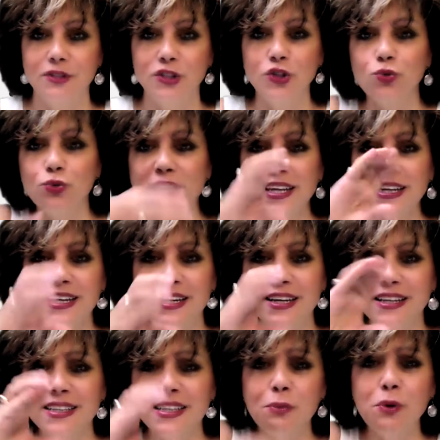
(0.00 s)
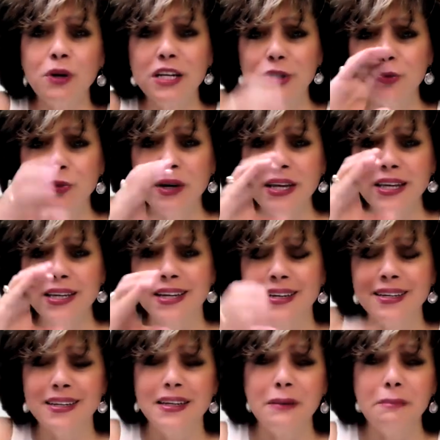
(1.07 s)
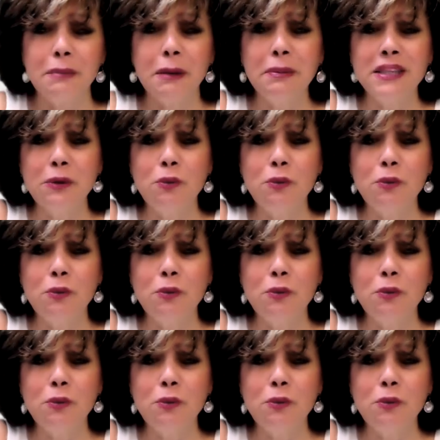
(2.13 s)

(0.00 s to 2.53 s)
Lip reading: drink. They want to drink. Maybe they